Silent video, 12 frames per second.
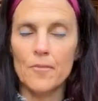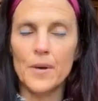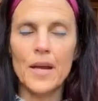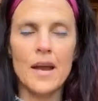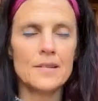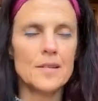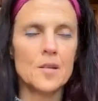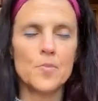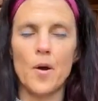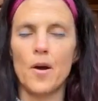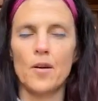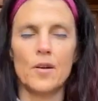Everybody has
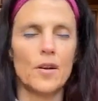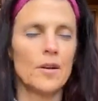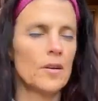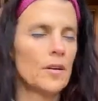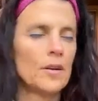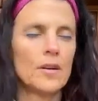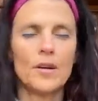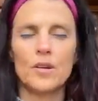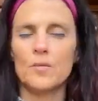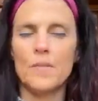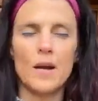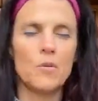this part.
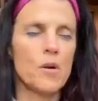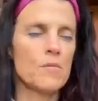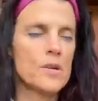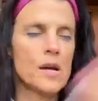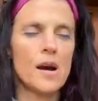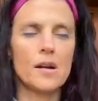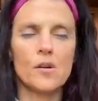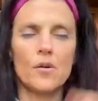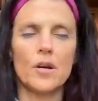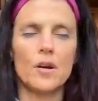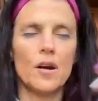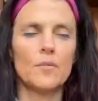No matter what we got
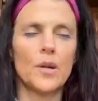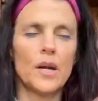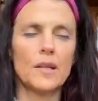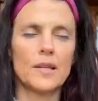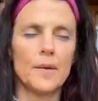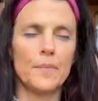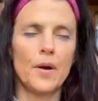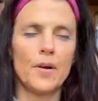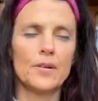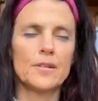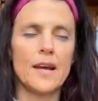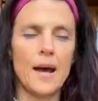going on, we got that
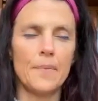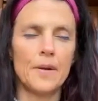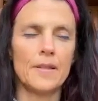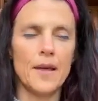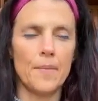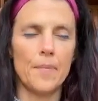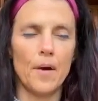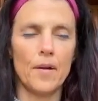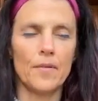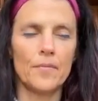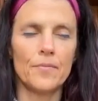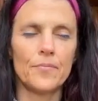part. Tap into that
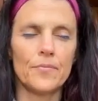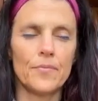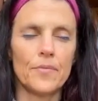part.